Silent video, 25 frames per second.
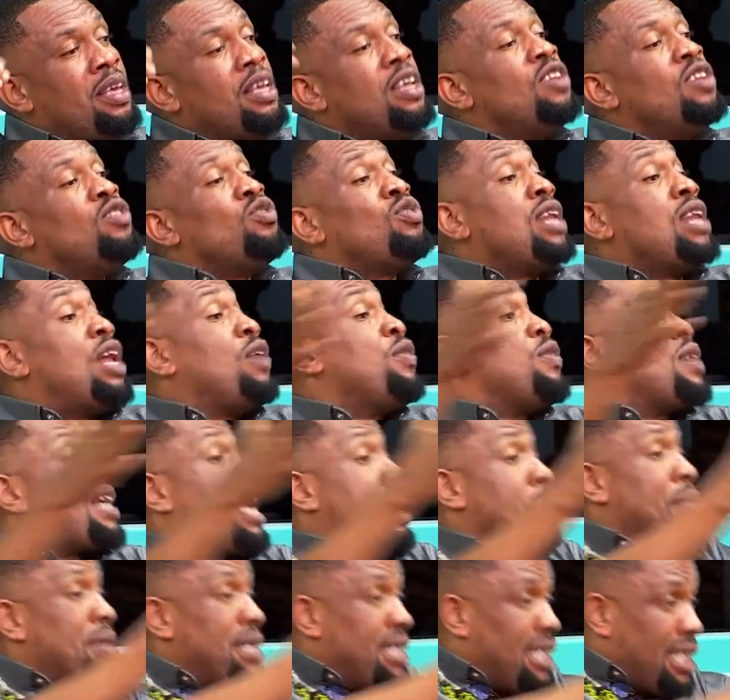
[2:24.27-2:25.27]
so that he come
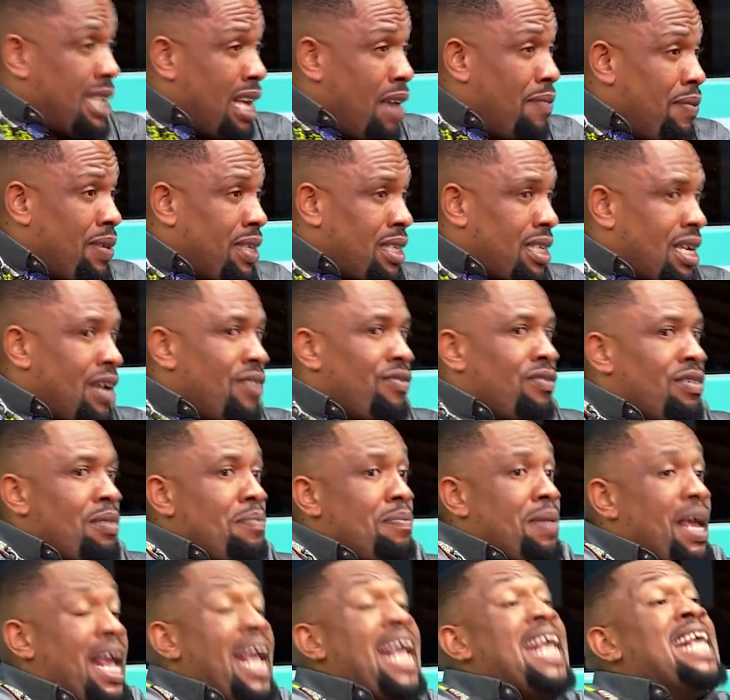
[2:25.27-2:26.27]
and serve his country.
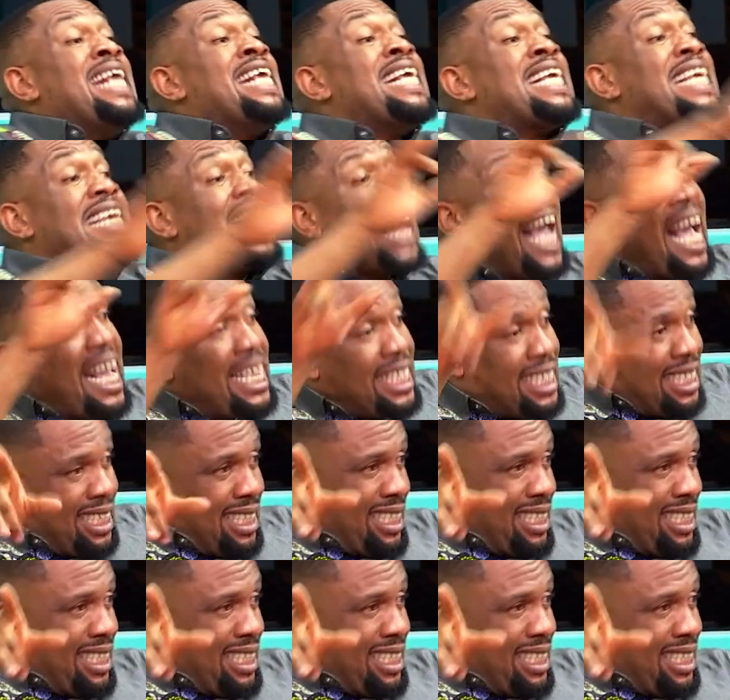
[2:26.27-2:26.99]
But in case